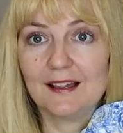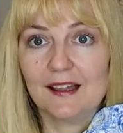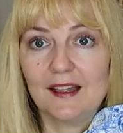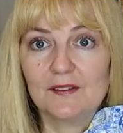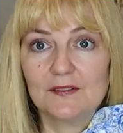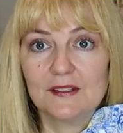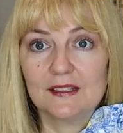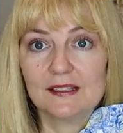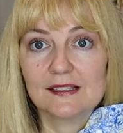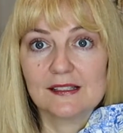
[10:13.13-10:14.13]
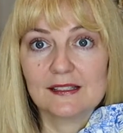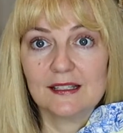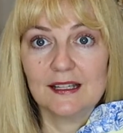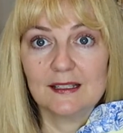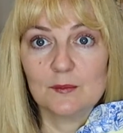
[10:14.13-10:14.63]
I have a feeling this is
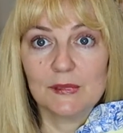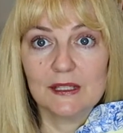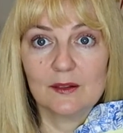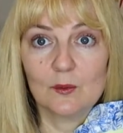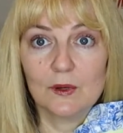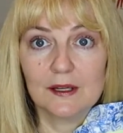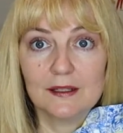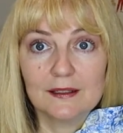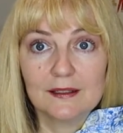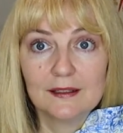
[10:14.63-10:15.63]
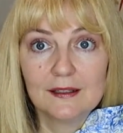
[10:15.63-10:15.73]
going to end up being the one